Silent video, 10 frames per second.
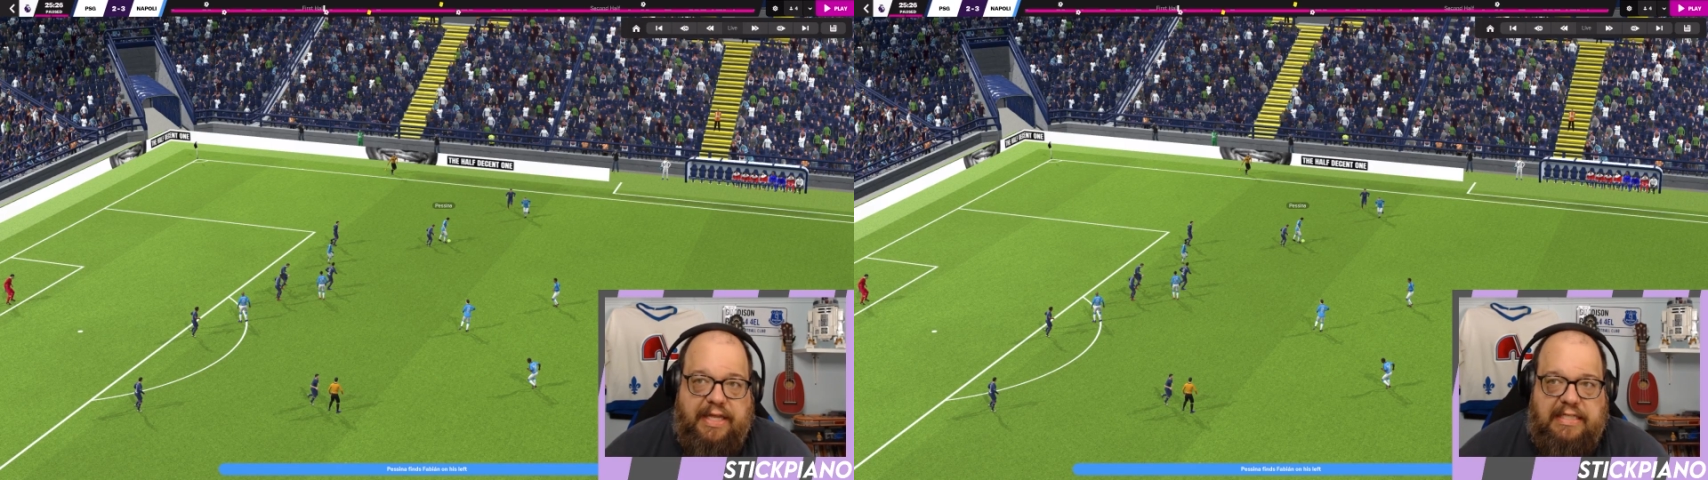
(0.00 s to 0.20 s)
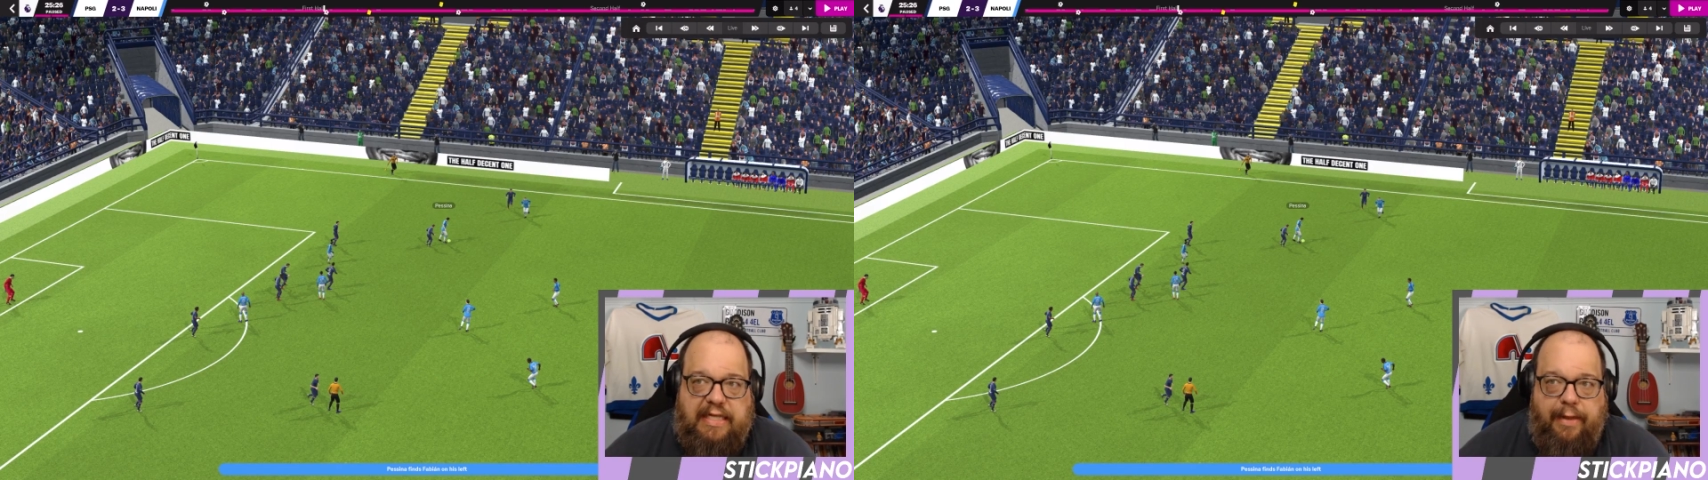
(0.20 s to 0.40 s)

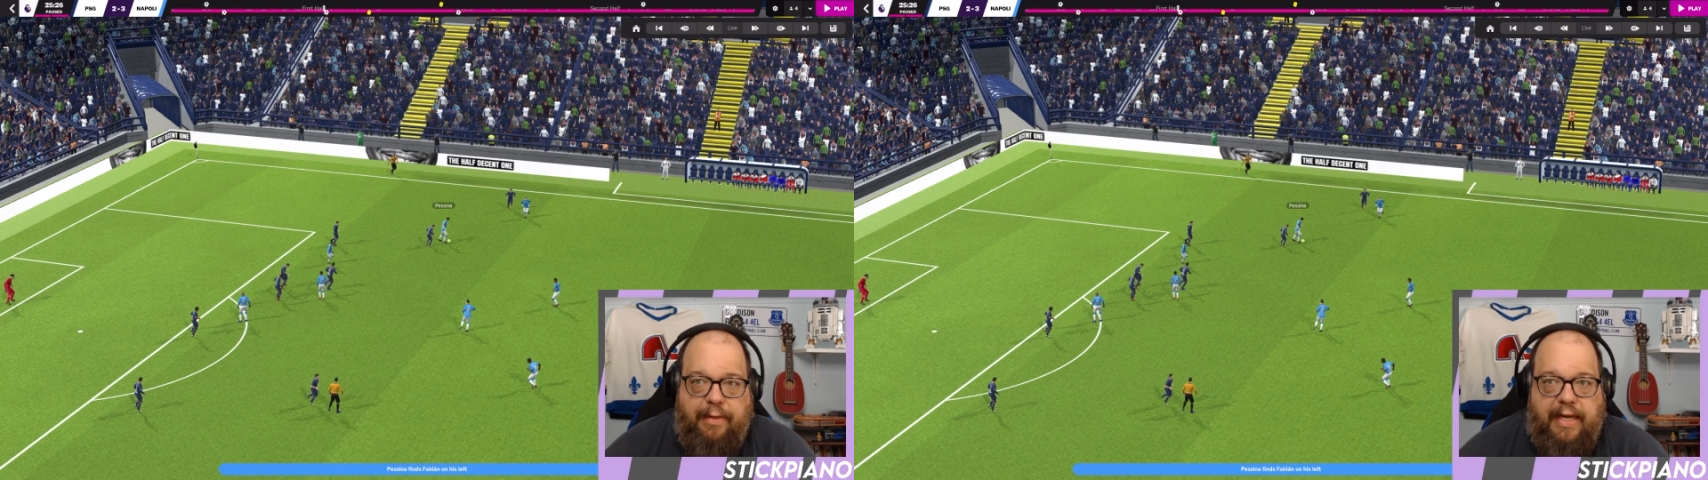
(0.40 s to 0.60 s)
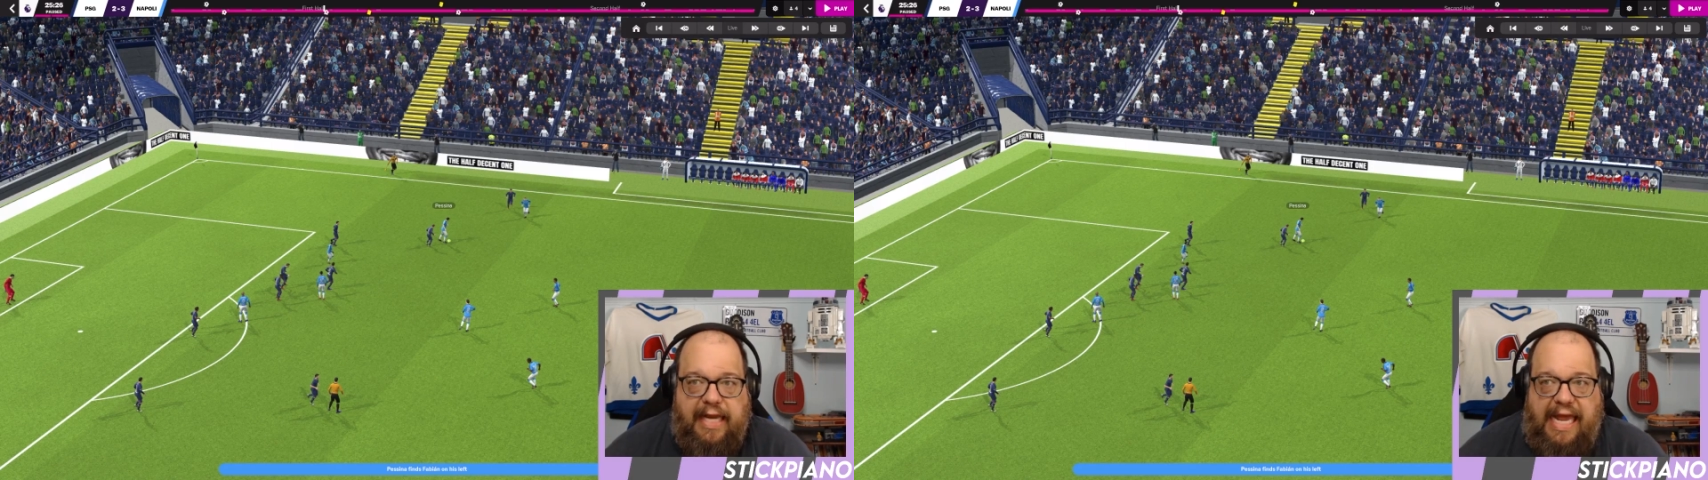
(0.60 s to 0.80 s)
this
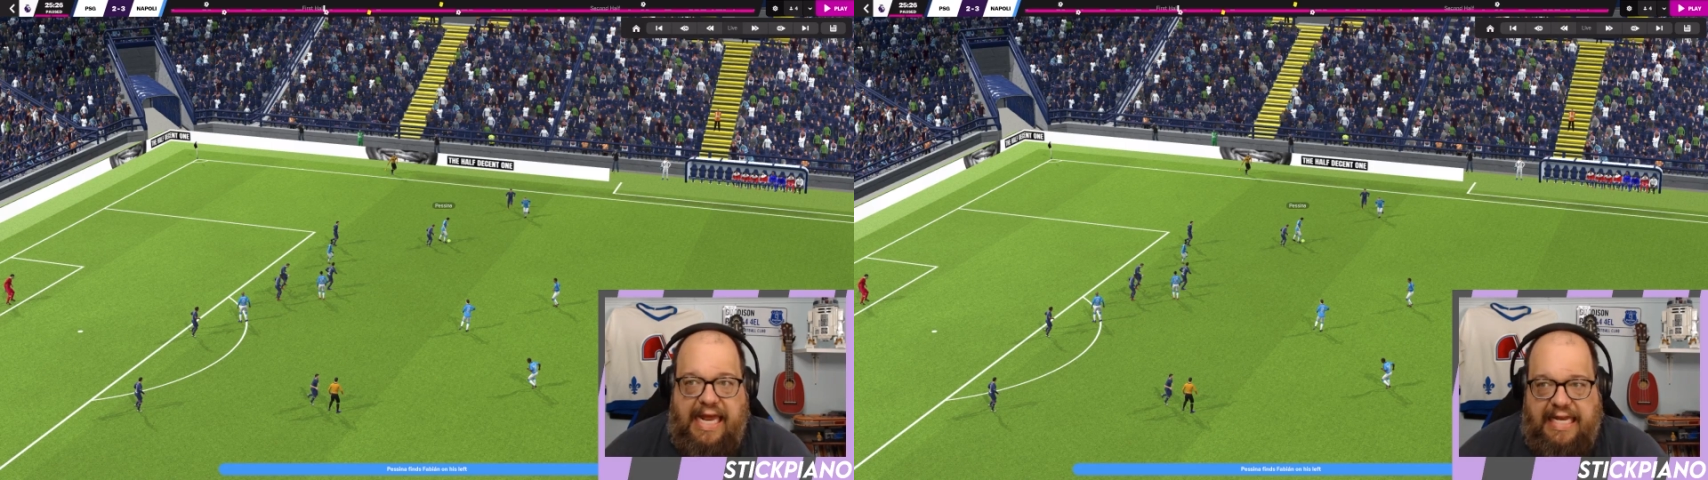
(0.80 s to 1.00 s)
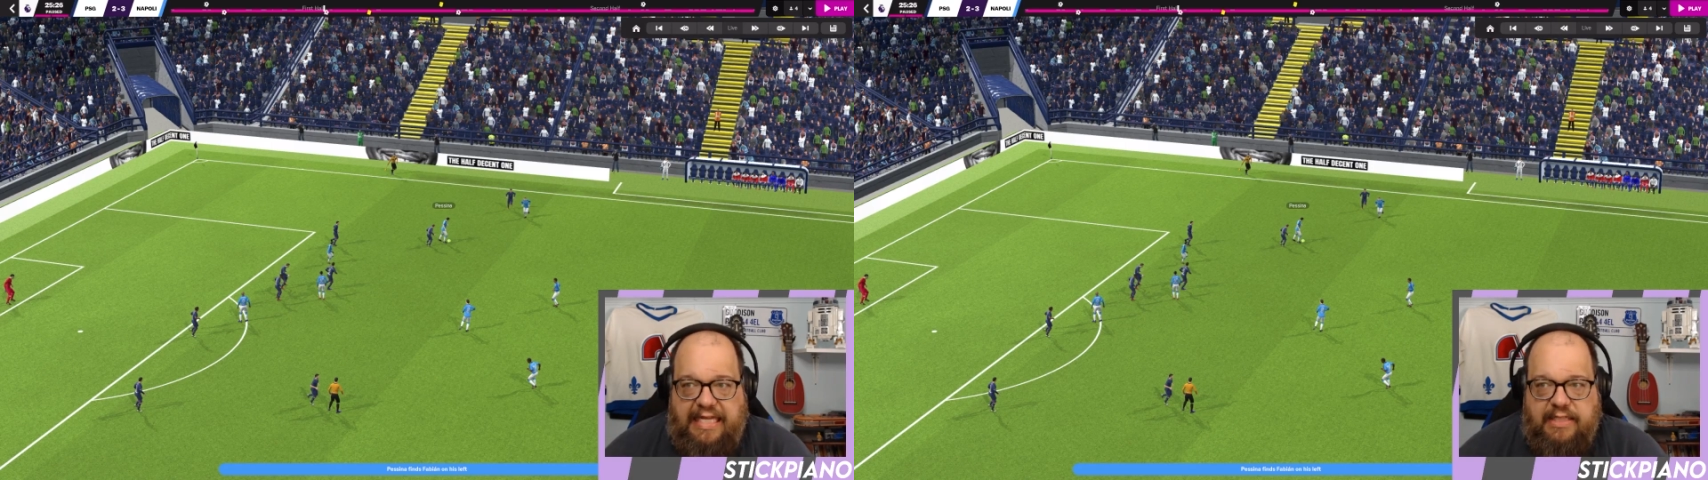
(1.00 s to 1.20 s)
highlight
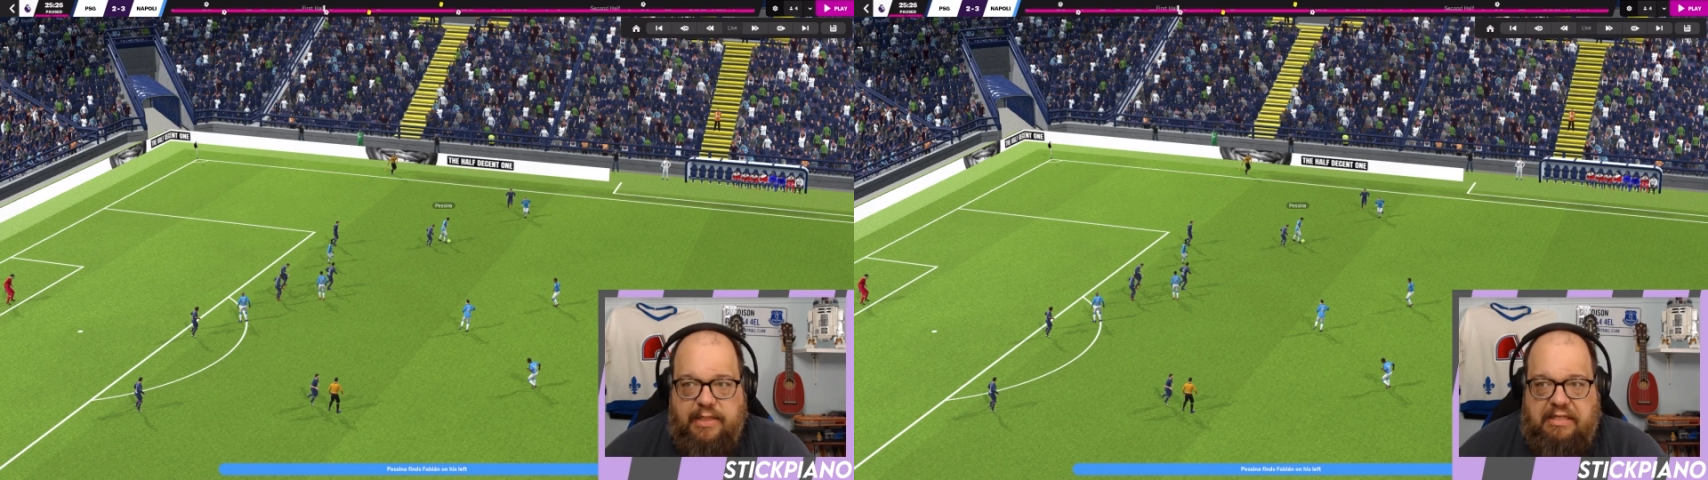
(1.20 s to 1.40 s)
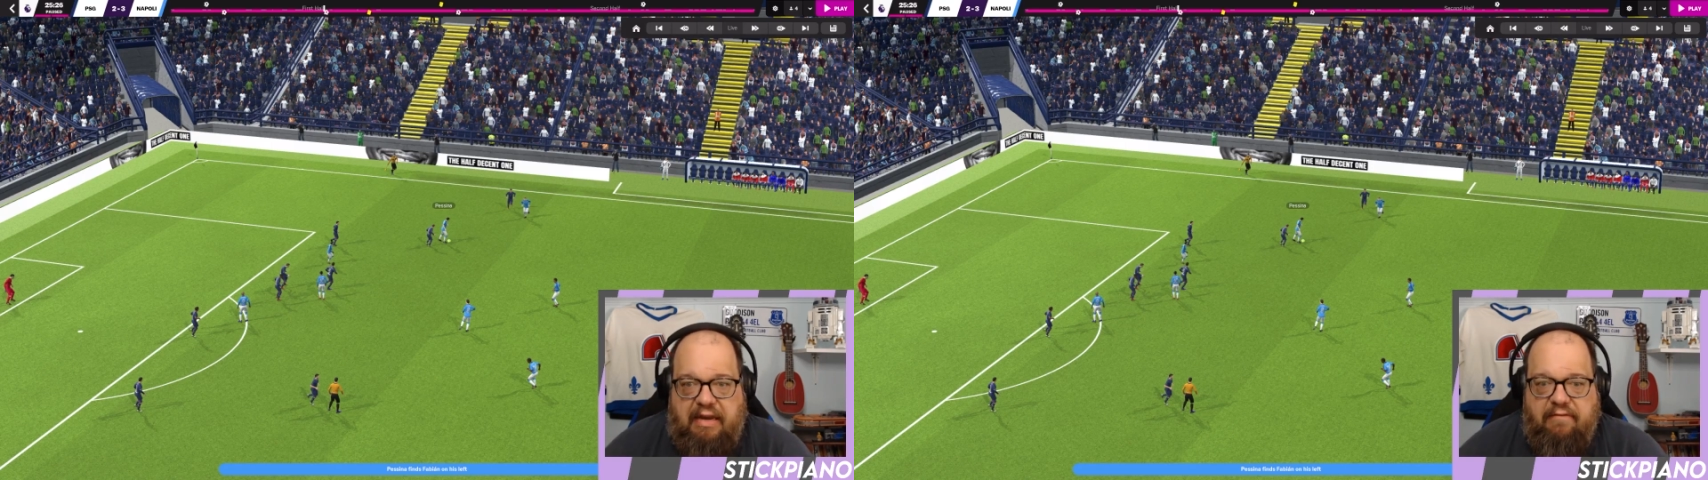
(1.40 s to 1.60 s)
again is
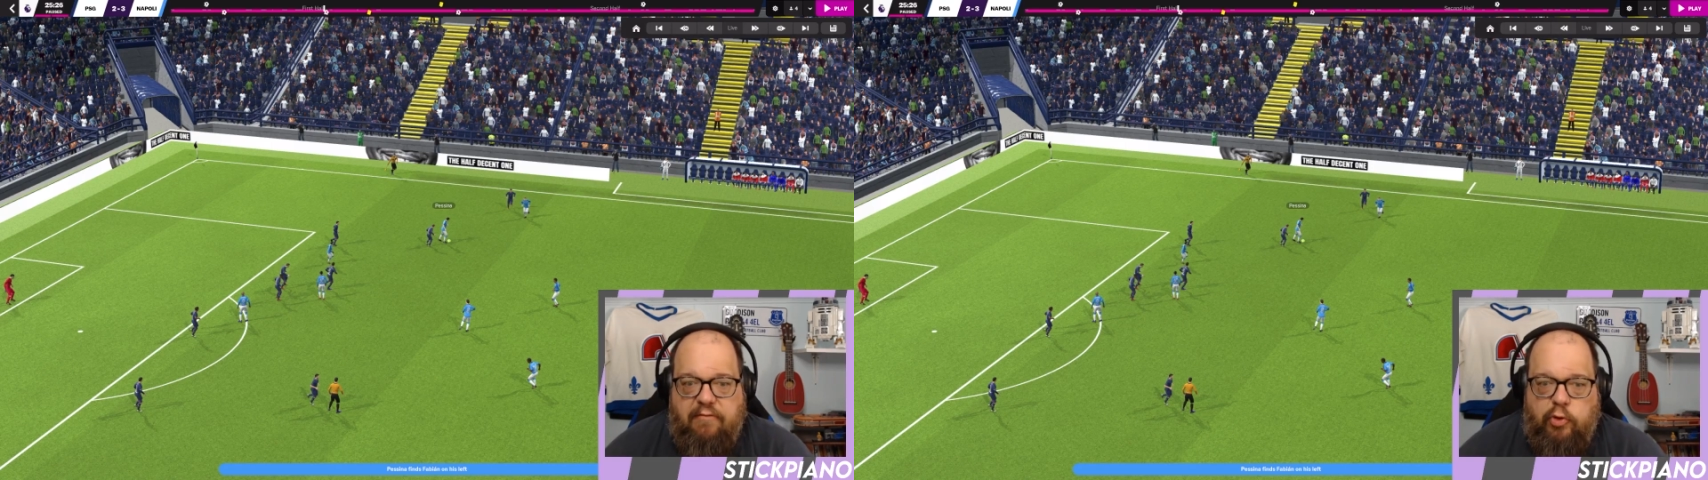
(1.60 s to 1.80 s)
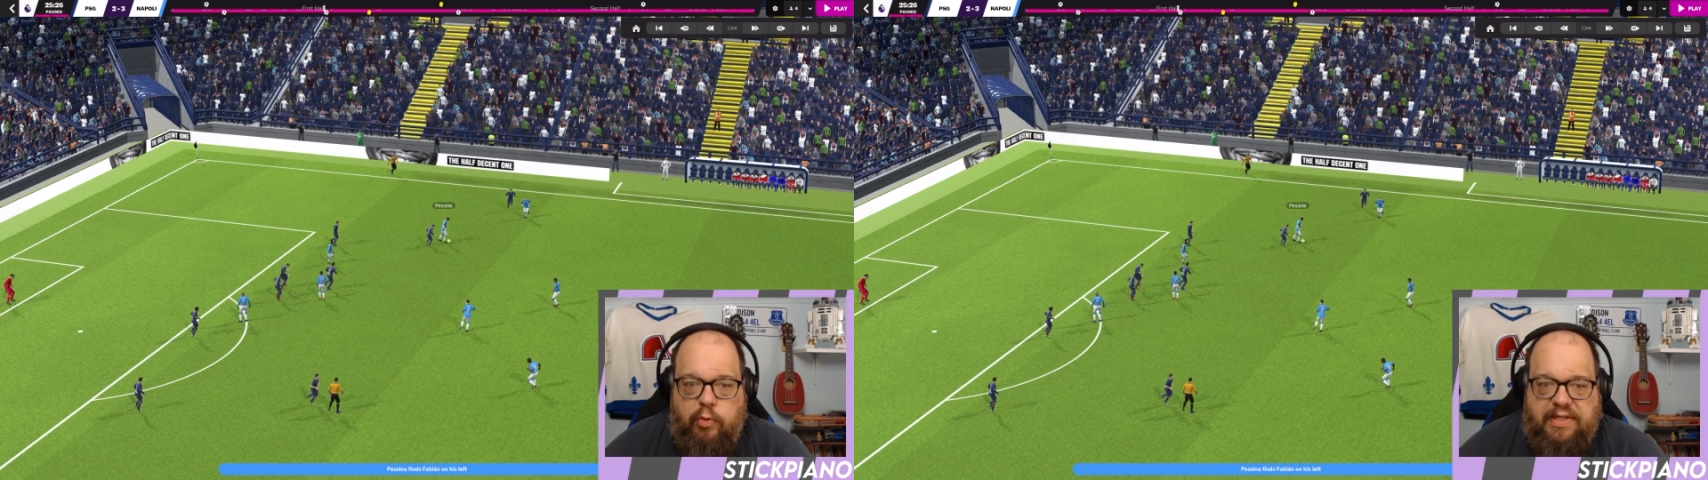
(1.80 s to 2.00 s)
the take
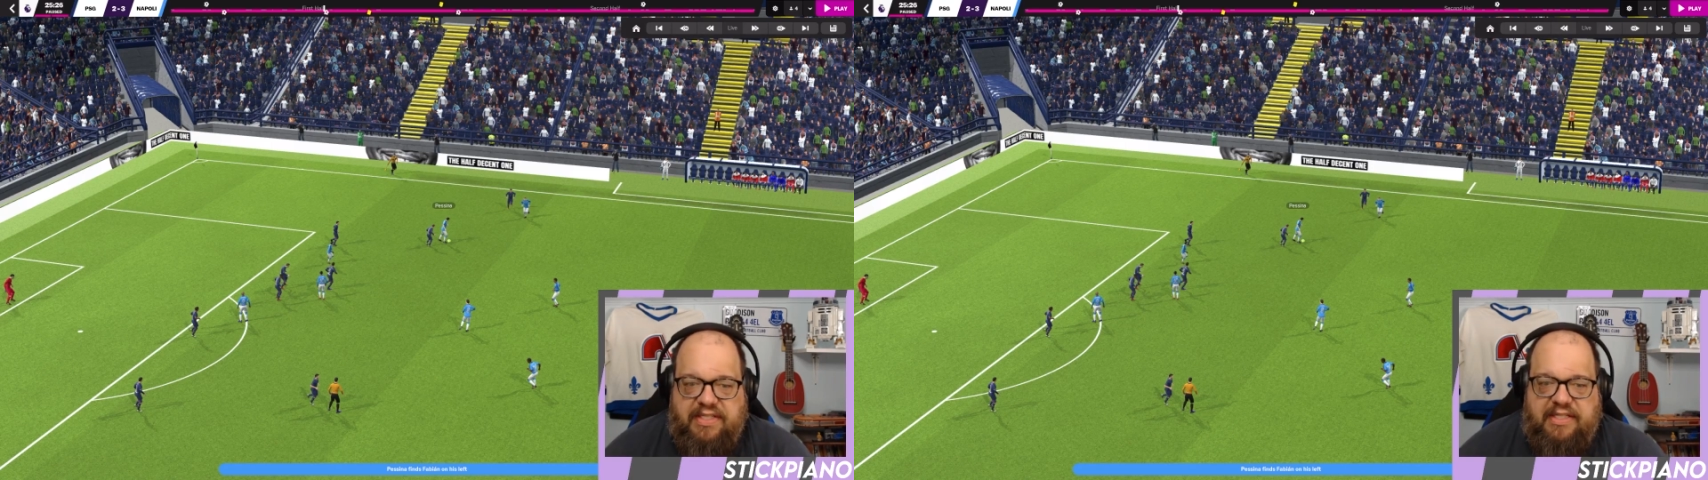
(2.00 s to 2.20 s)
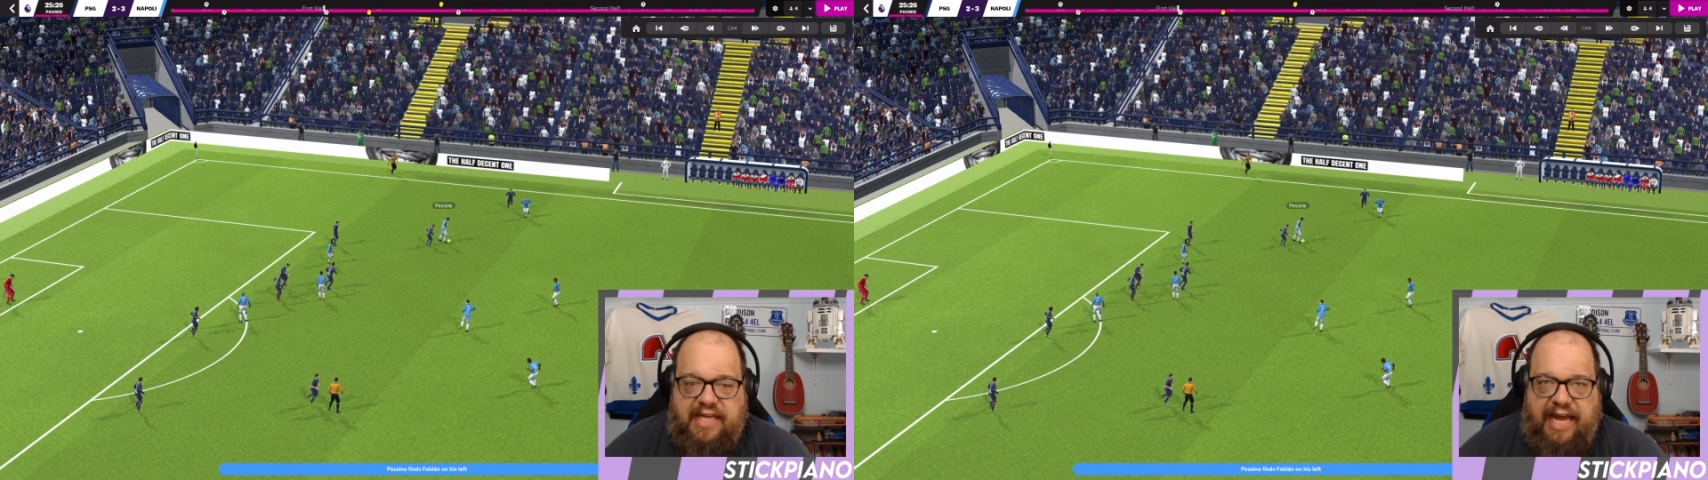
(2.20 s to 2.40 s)
fewer risks